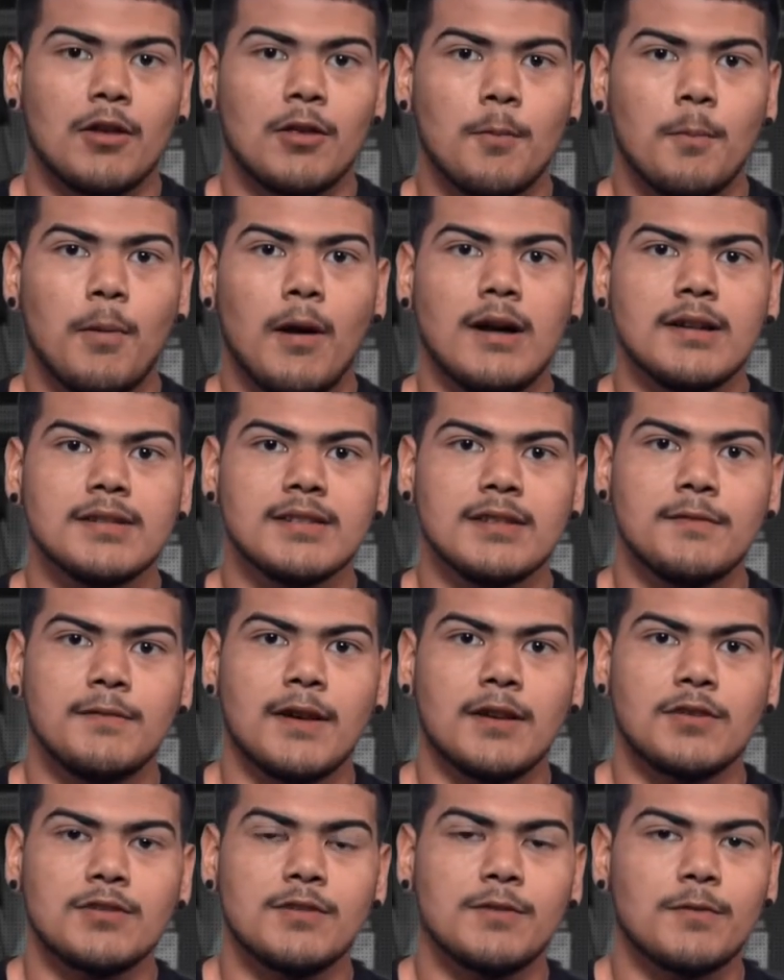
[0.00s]
all the positive
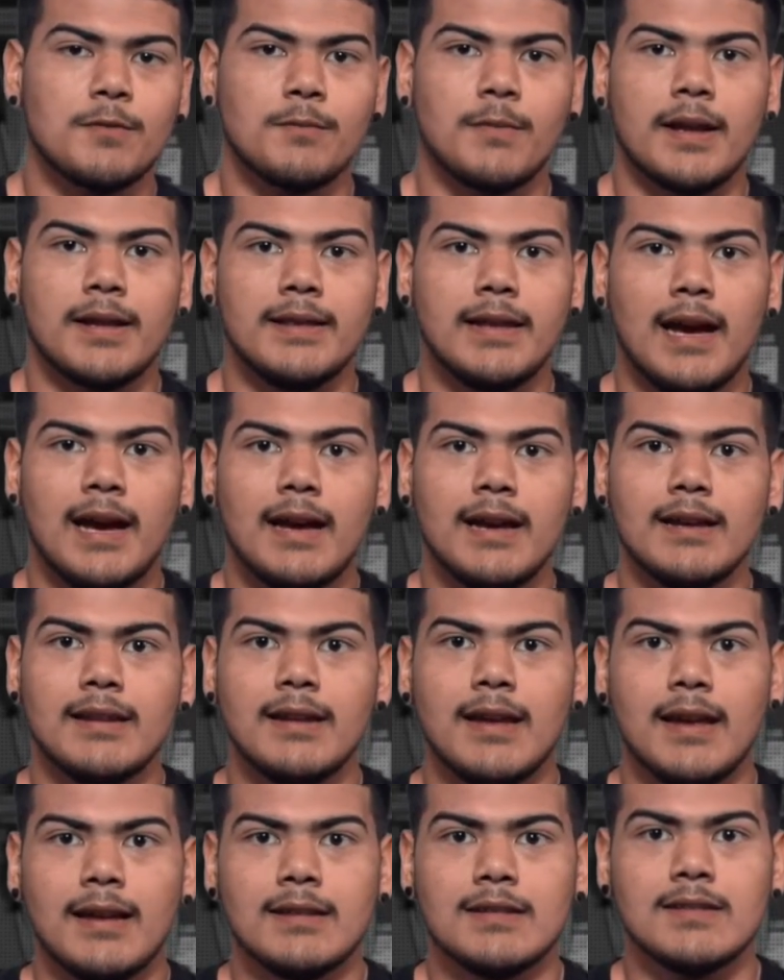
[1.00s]
energy from my
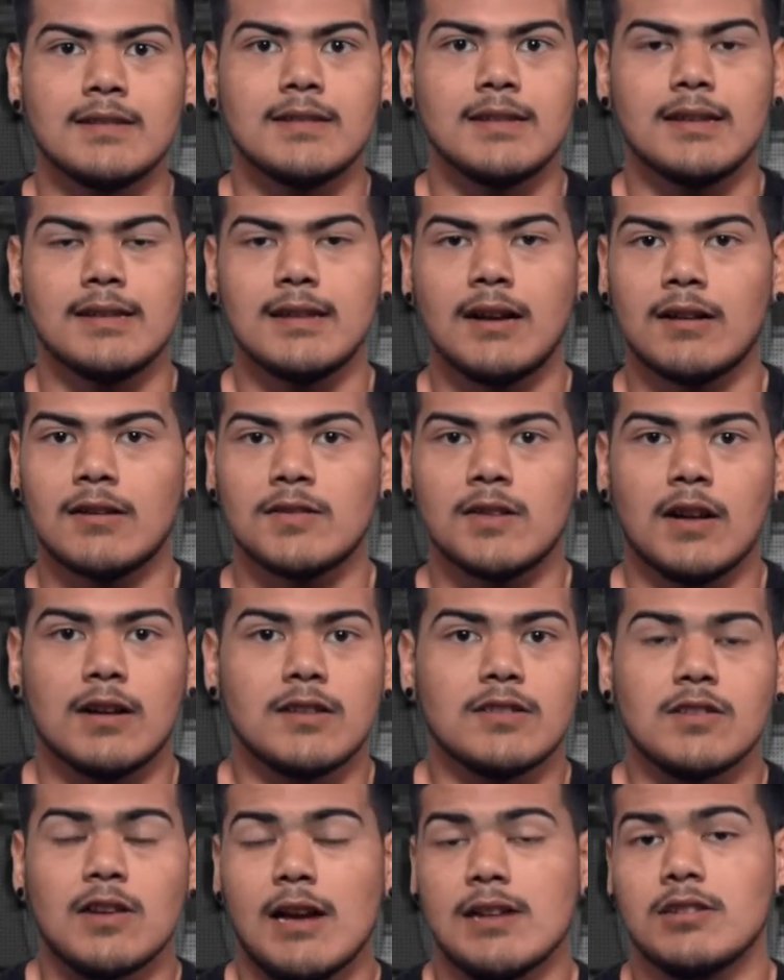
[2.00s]
dad and sitting down and
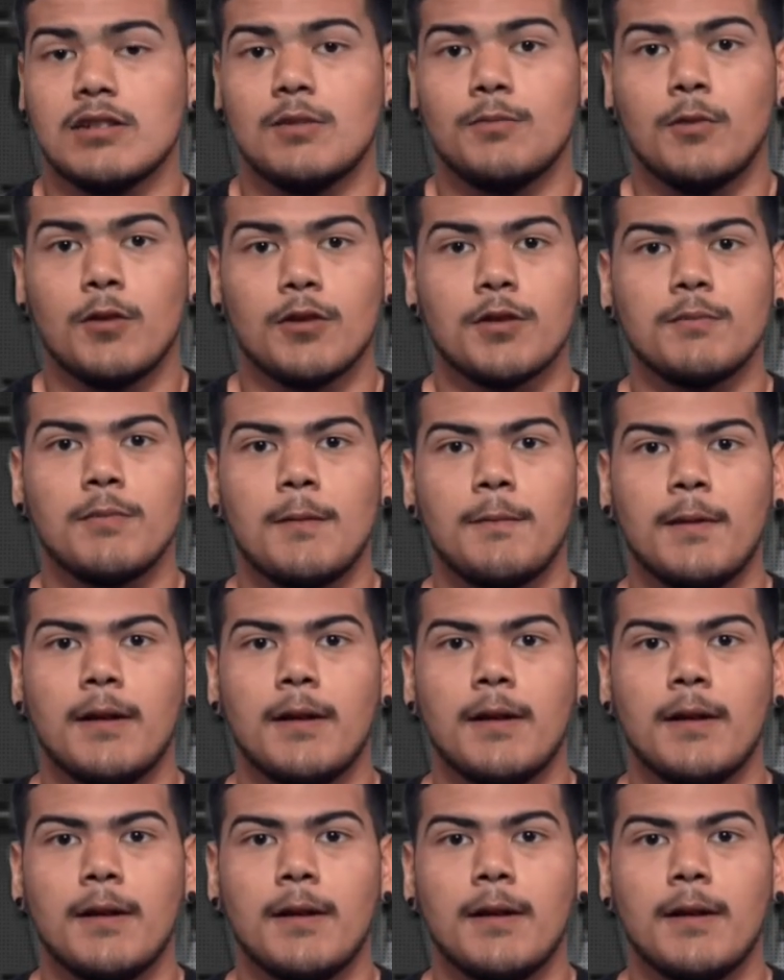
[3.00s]
talking to actually both of my